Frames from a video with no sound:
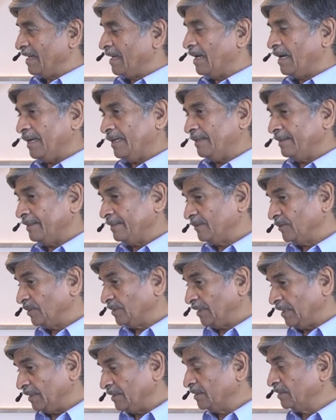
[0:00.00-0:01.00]
And the
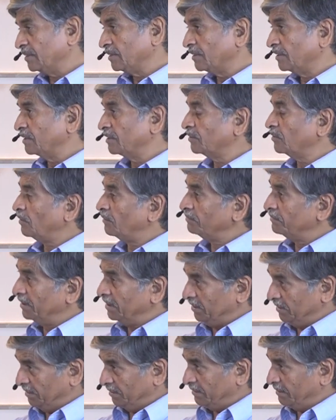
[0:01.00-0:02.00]
sensors of
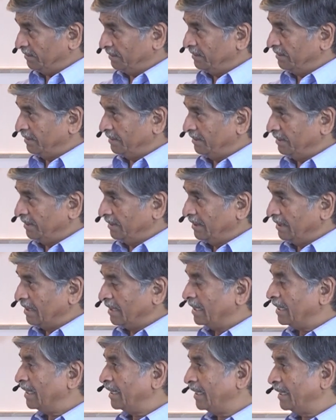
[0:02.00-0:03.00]
this
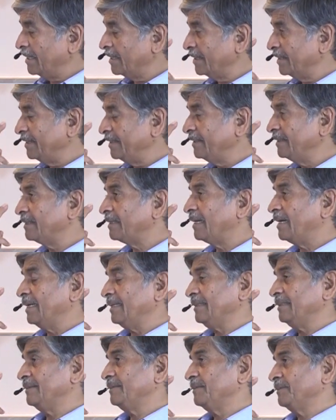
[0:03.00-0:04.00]
are in the
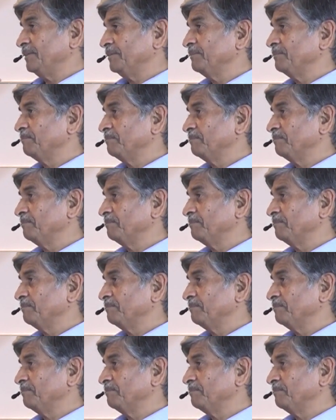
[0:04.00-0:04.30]
eyes.